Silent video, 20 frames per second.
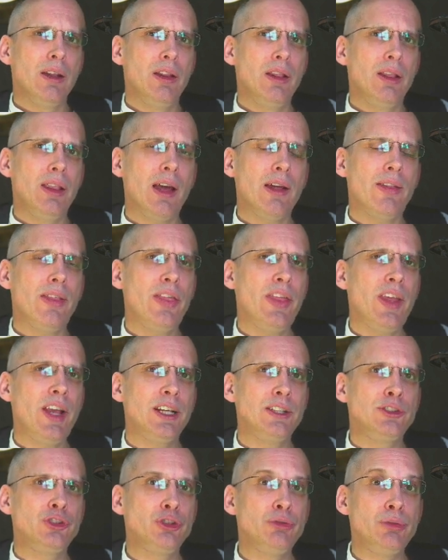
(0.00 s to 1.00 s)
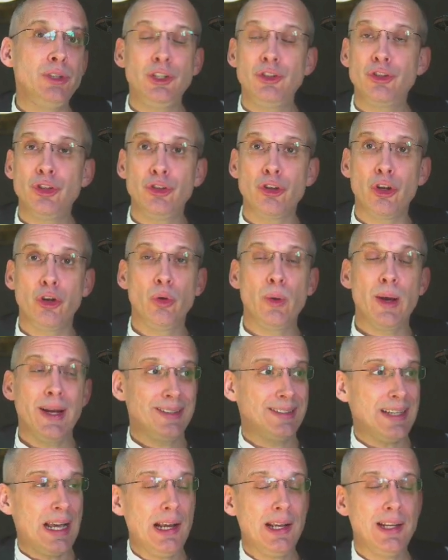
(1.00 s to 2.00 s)
The other thing is you need to do
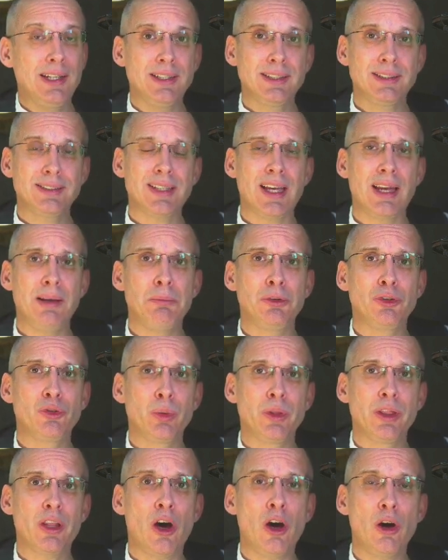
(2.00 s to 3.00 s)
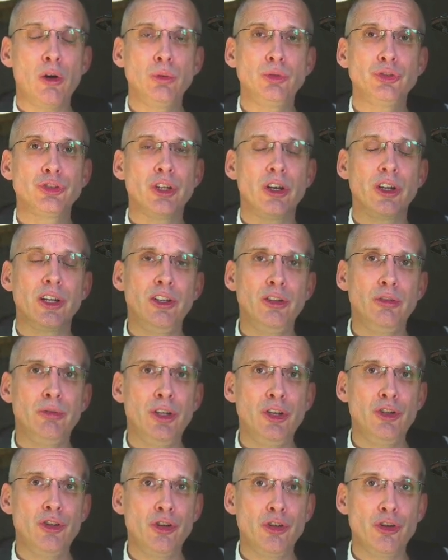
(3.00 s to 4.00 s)
exactly the same as with the whole site. You
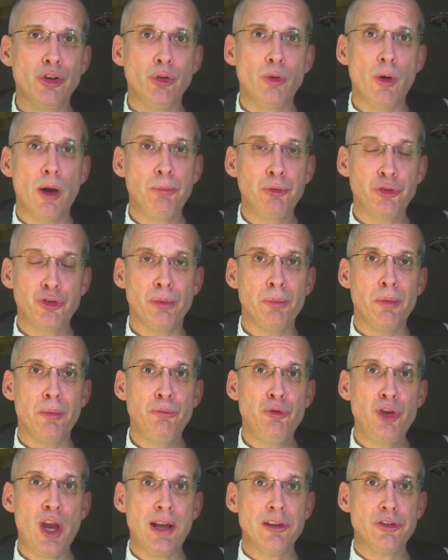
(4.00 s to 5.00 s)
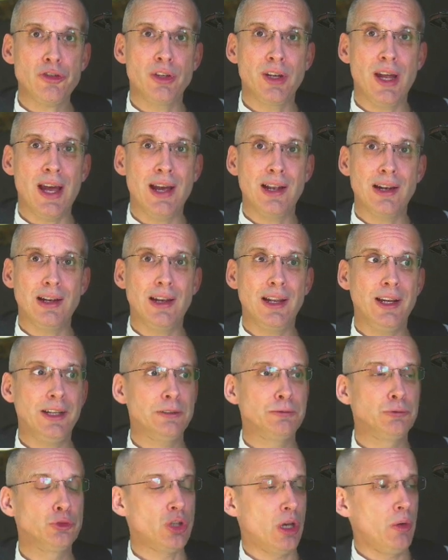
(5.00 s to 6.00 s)
need to do some objection
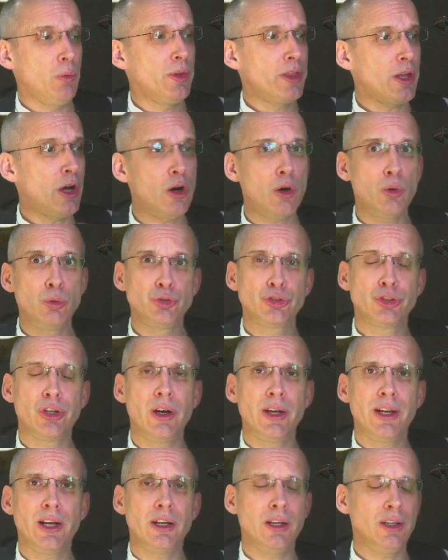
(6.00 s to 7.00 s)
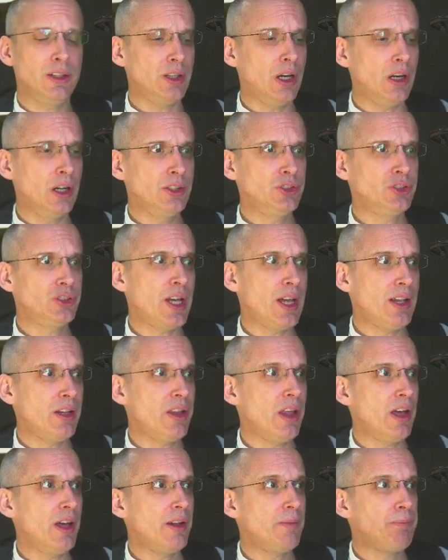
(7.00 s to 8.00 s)
handling. So with the whole site, I said
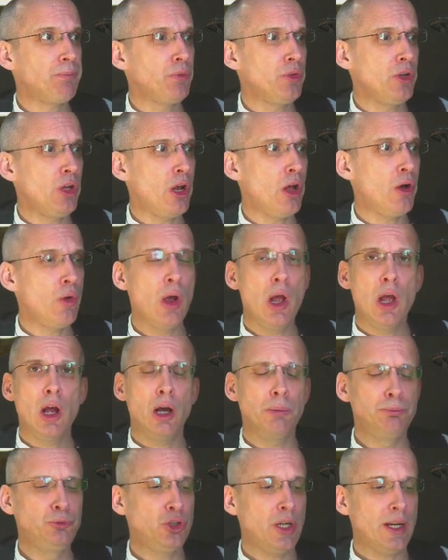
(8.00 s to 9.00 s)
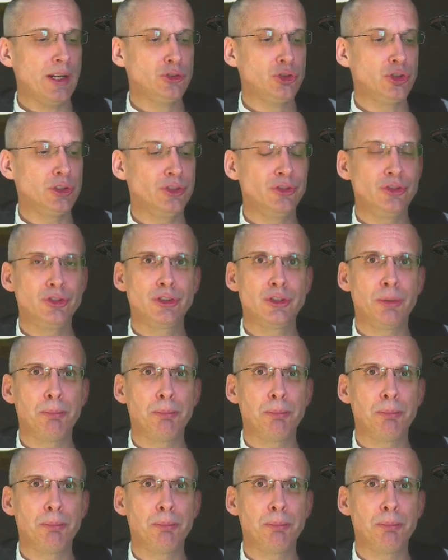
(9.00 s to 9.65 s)
that, objections to